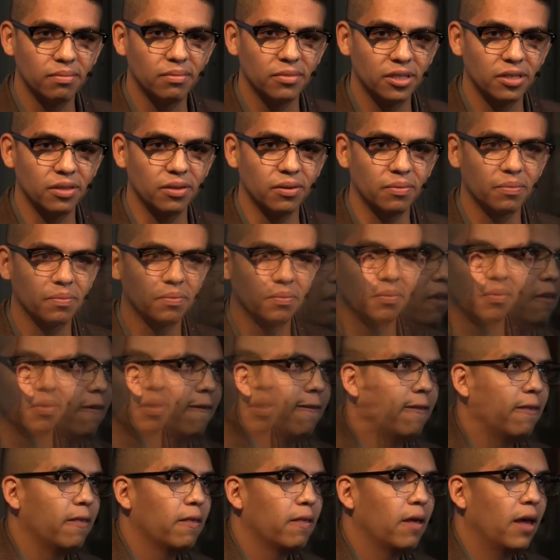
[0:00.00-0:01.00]
So,
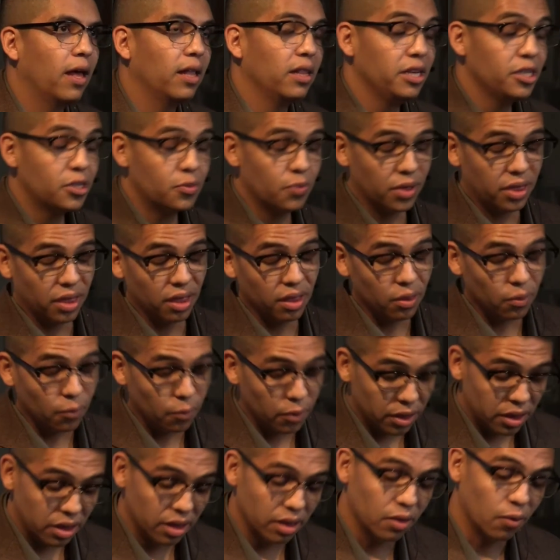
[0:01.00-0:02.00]
at least
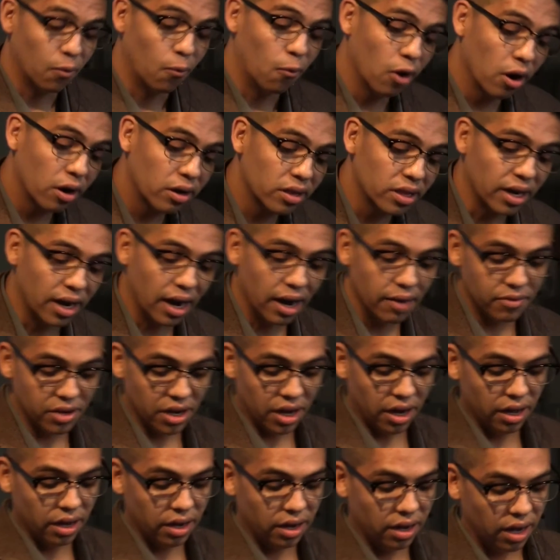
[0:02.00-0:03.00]
within the work that I've
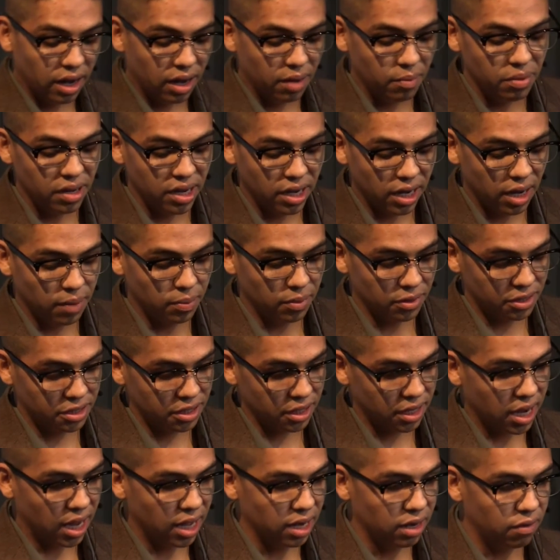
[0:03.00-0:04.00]
done and being able
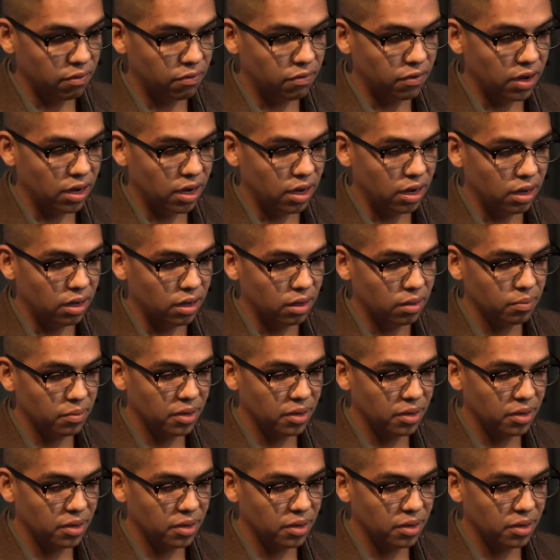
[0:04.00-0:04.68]
to kind of,